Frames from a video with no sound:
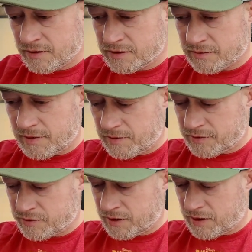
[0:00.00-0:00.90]
So maybe that
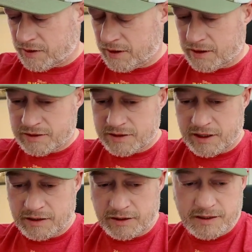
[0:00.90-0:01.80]
was what I got into
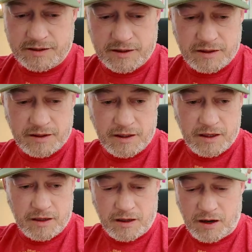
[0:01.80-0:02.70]
the Inklands.
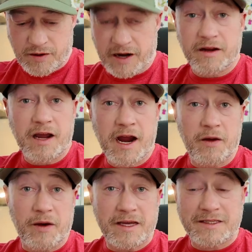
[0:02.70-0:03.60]
Alright,
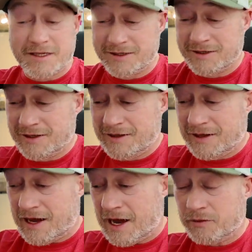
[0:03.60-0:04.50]
anyways,
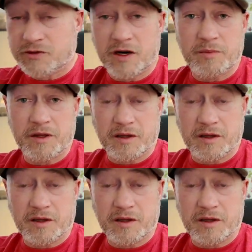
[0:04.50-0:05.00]
I will try to be a